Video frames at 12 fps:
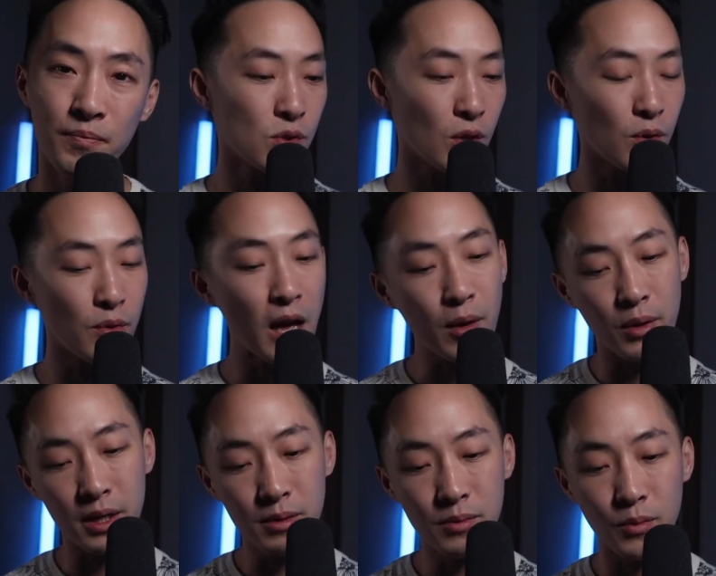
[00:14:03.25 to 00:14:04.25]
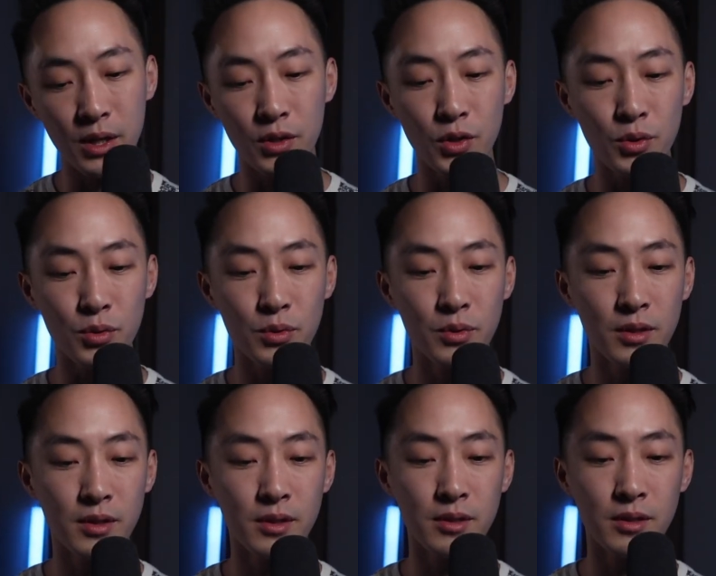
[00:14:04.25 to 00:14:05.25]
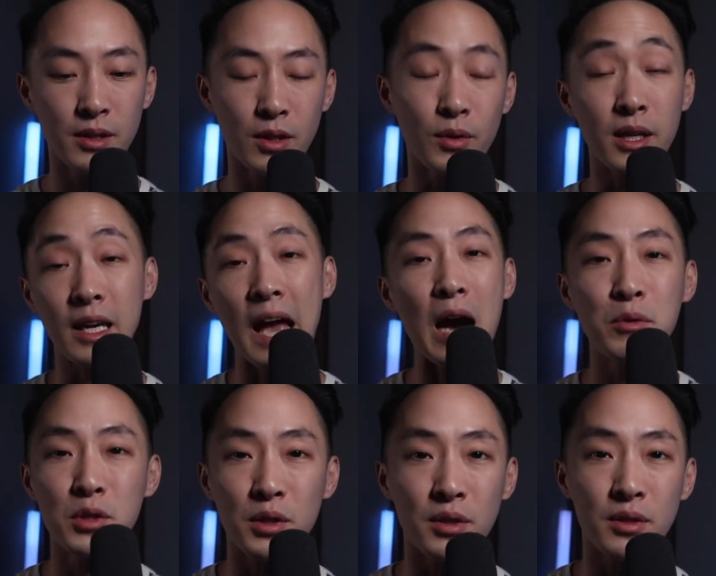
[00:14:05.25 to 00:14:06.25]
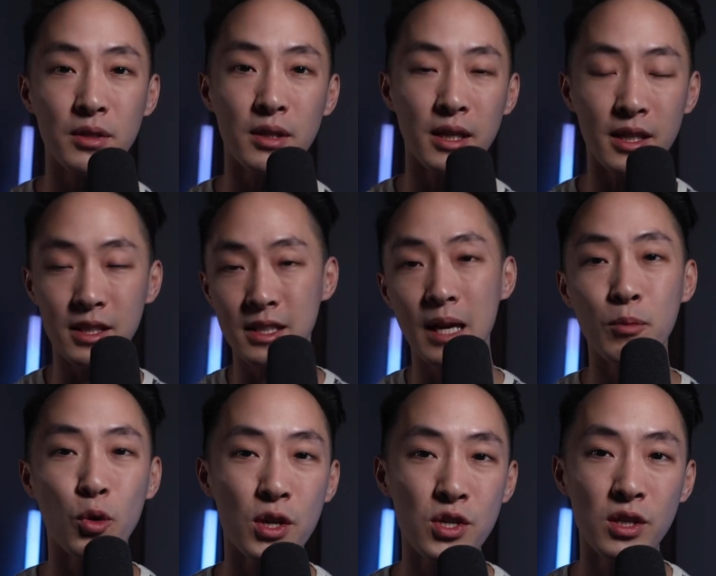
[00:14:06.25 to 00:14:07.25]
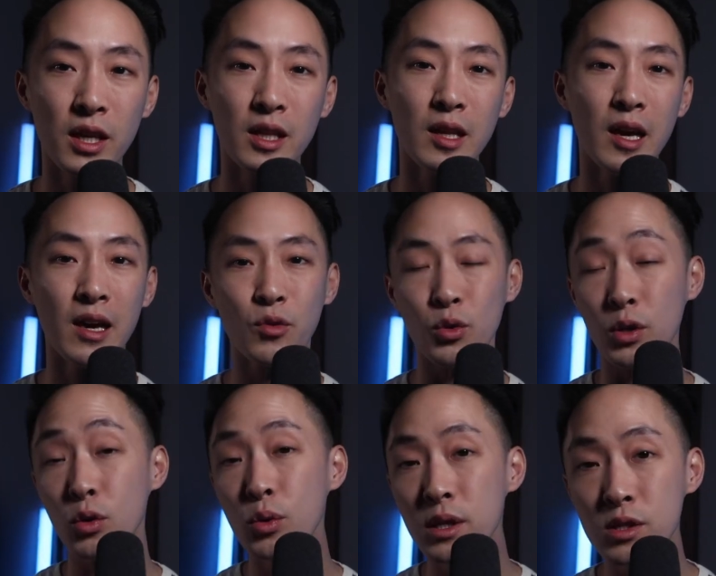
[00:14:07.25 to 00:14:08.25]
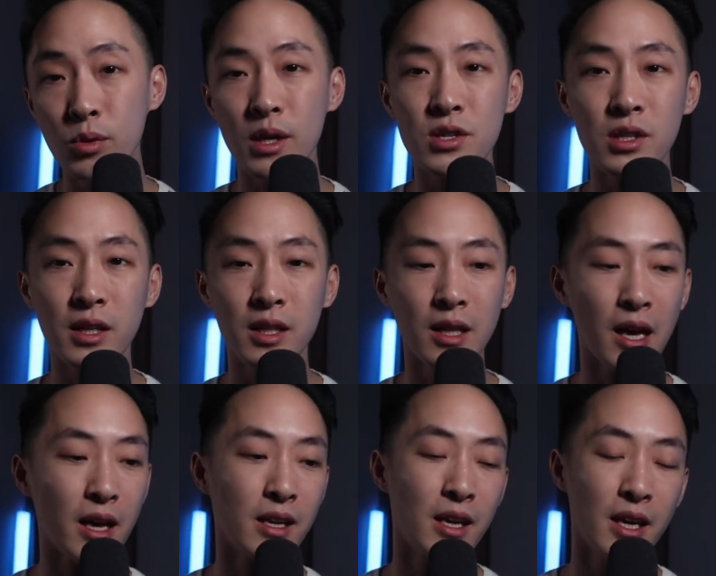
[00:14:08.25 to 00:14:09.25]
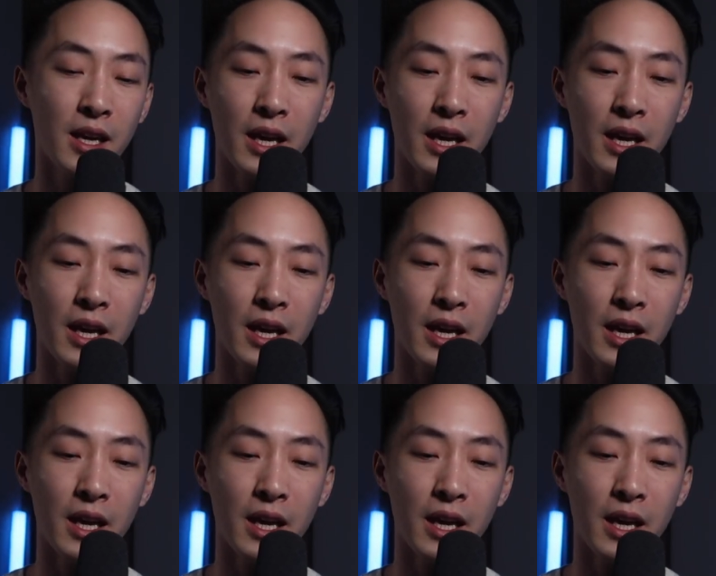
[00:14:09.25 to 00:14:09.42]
So that way, when you you know encounter an exam question like that or a quiz question like that